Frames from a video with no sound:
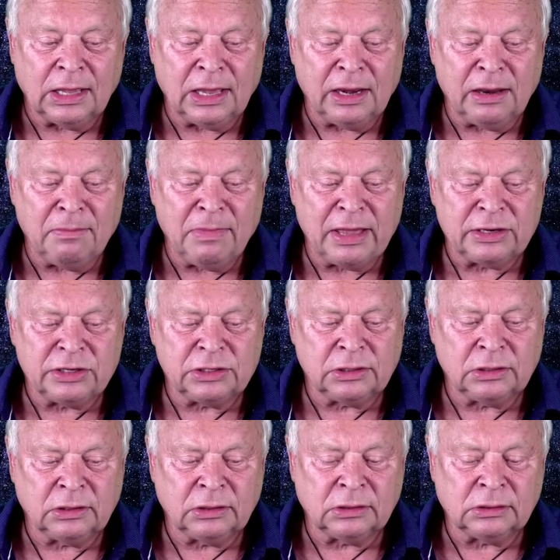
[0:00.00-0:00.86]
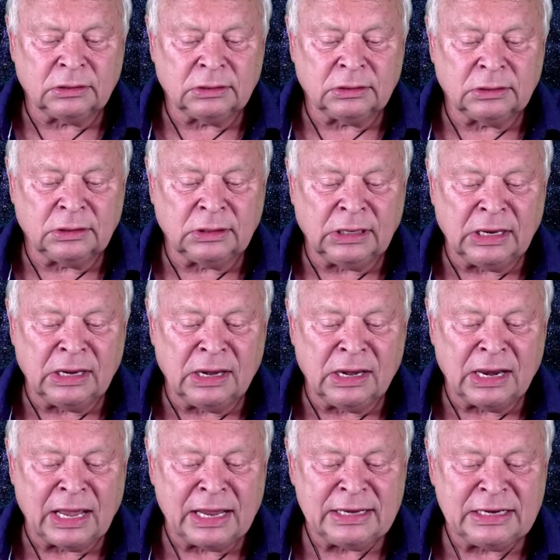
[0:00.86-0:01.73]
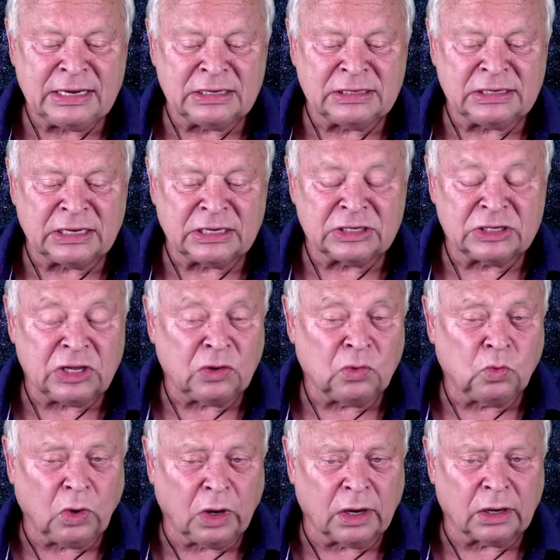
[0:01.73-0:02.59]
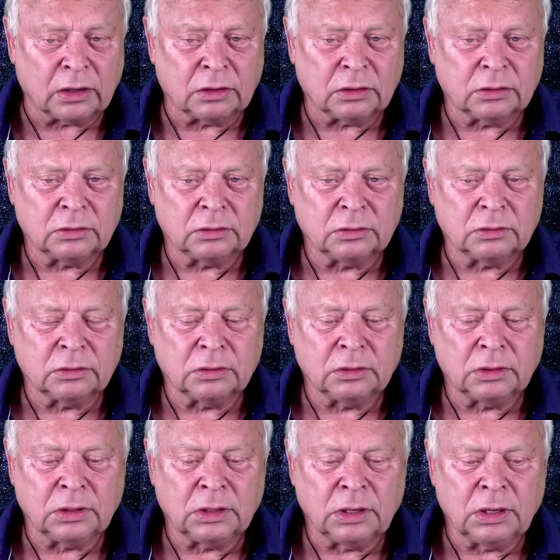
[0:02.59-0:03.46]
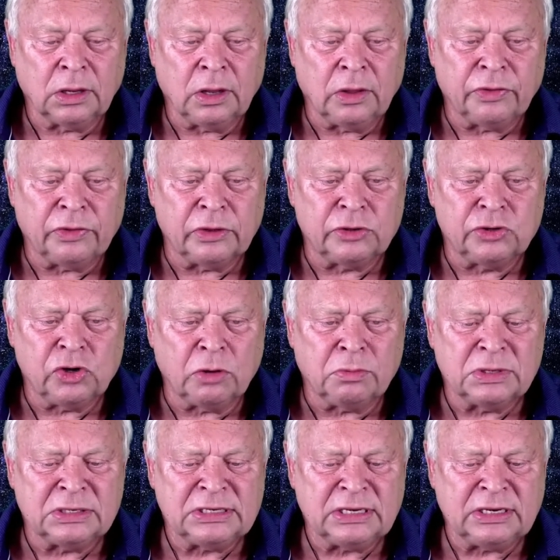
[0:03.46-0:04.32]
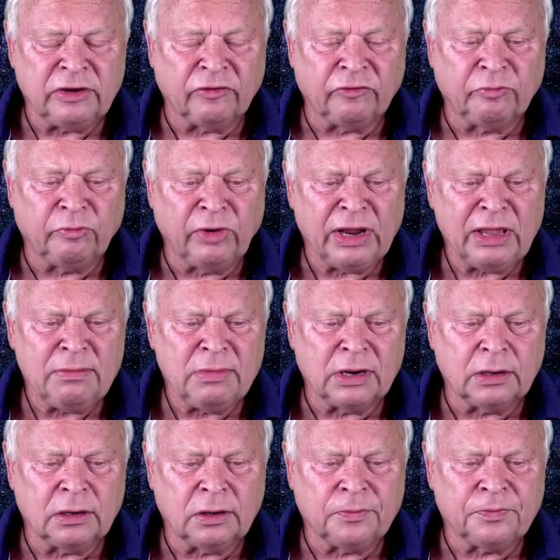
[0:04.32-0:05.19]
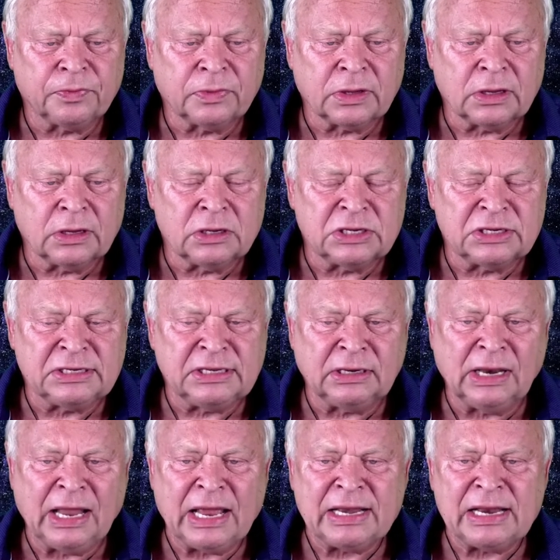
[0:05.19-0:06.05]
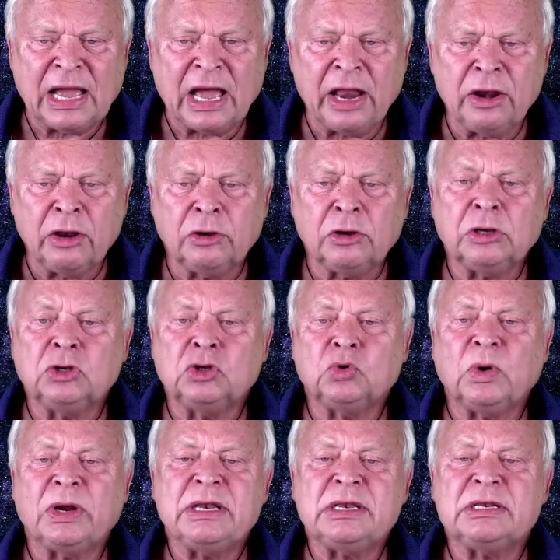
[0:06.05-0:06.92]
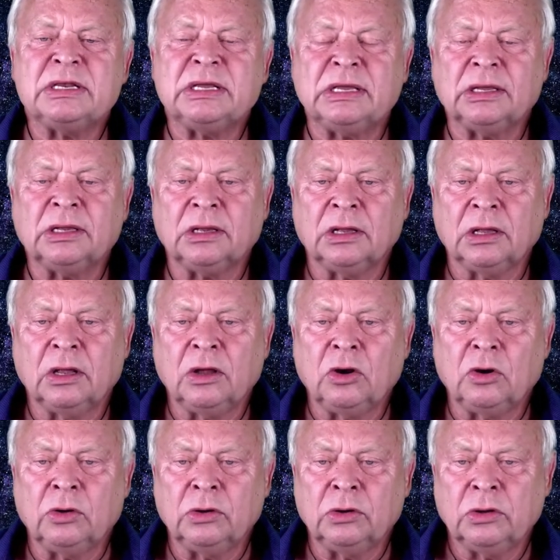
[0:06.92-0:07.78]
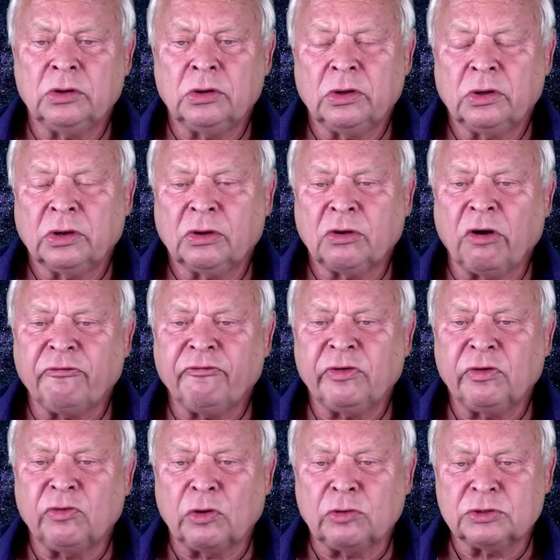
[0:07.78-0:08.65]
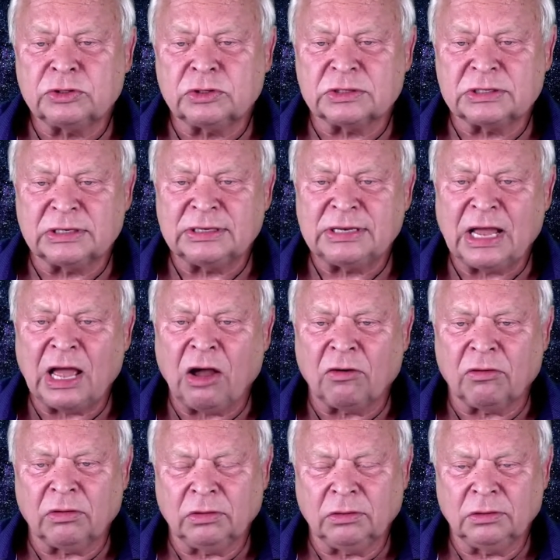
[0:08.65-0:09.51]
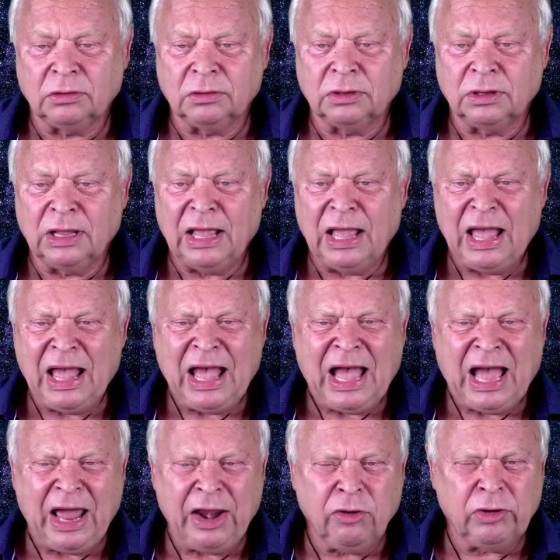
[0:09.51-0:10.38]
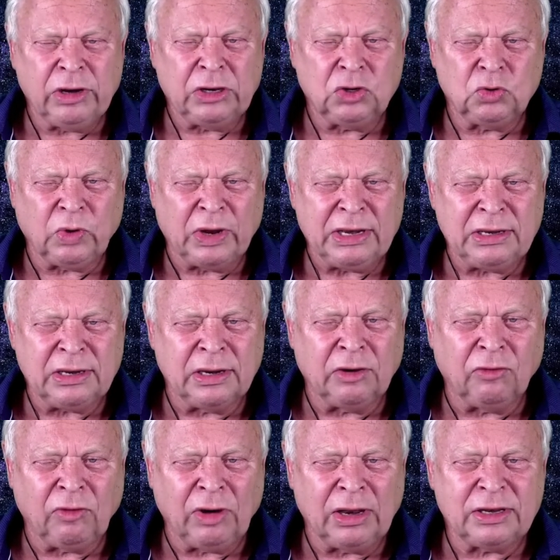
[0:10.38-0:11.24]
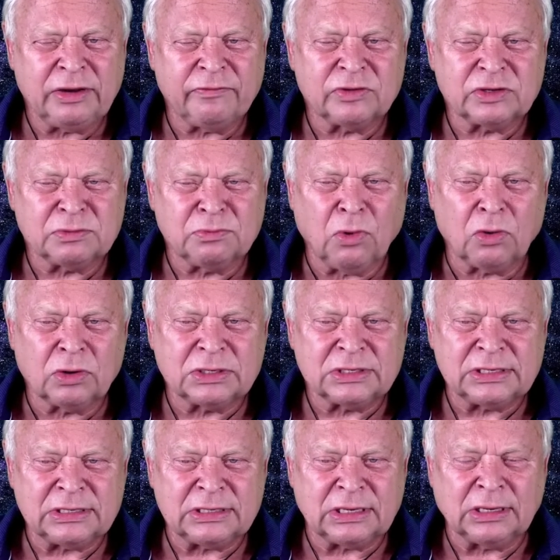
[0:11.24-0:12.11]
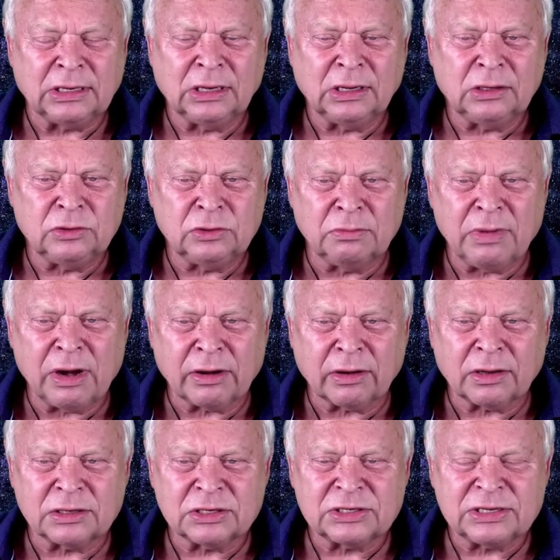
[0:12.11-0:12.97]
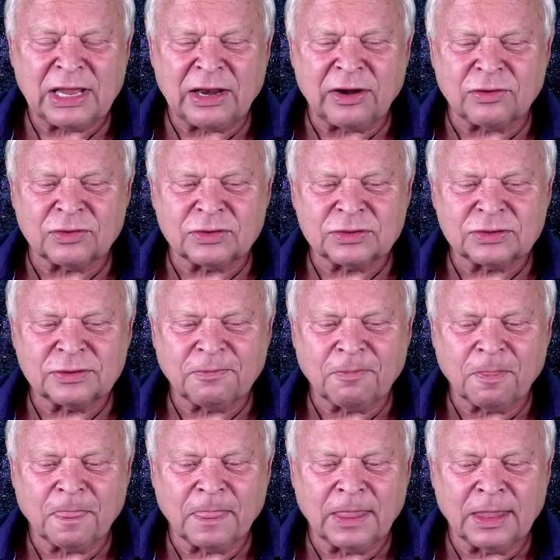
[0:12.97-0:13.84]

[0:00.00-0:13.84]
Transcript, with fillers: And imagine in nineteen sixty-one, the German city of Bremen still had one hundred twenty coffee roasters in town, one hundred twenty in a relative small city to American standards.